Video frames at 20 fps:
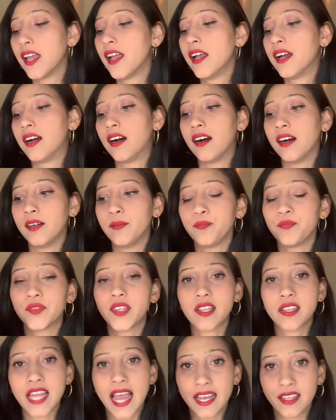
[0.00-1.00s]
The
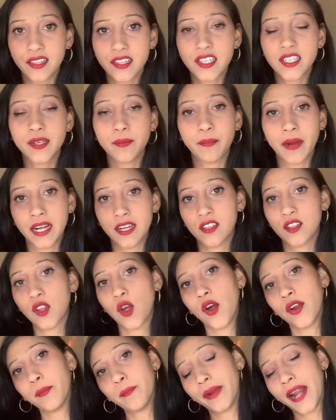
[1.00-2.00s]
sizes depends
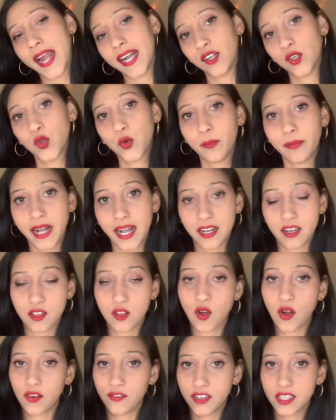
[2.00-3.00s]
on brand to brand, so
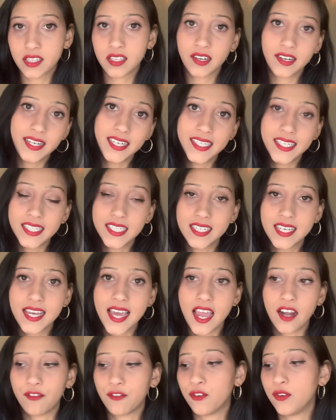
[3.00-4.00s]
always read it
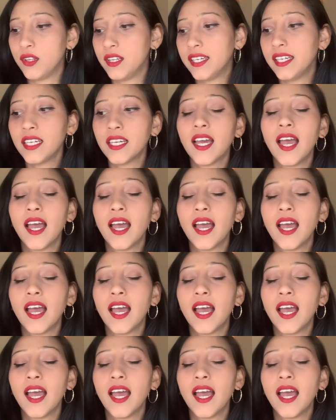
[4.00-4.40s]
carefully.